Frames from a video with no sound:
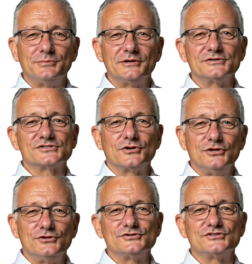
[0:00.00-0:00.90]
built so
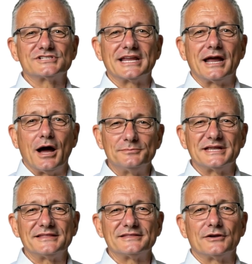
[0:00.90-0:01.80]
users can
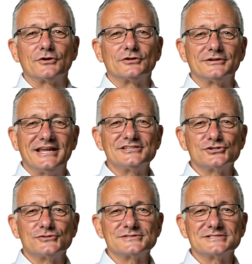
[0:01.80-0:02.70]
update their
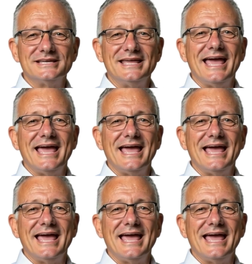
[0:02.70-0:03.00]
credentials,